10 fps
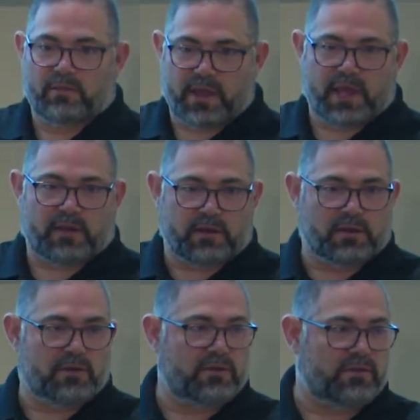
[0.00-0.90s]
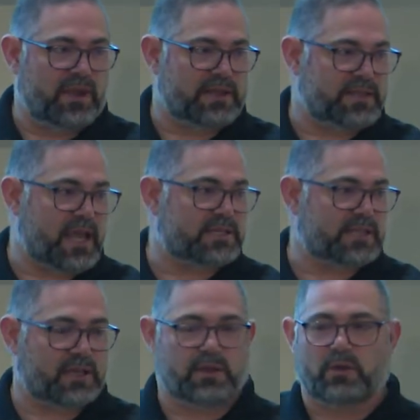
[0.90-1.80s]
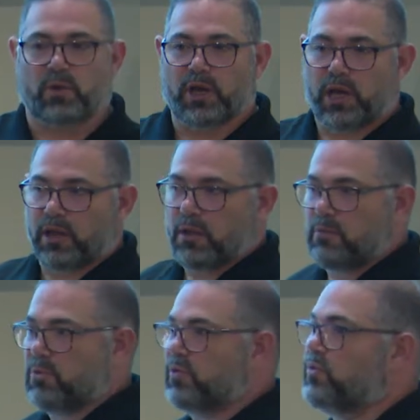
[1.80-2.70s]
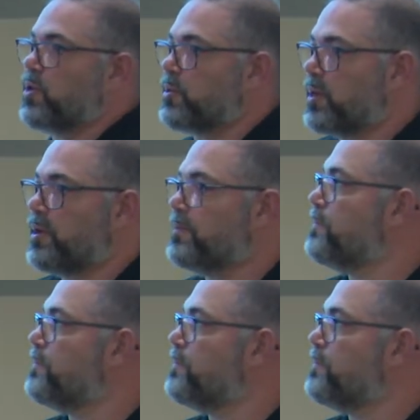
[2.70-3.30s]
then fantastic, we're going to move forward.